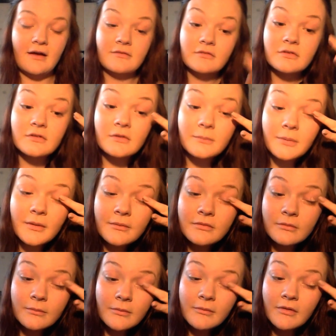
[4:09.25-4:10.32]
I'm just going to pop
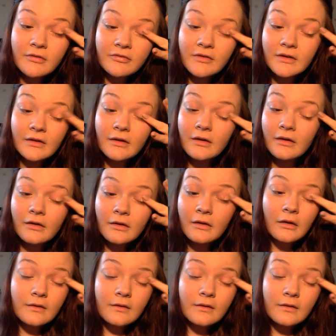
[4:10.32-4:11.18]
some on my finger.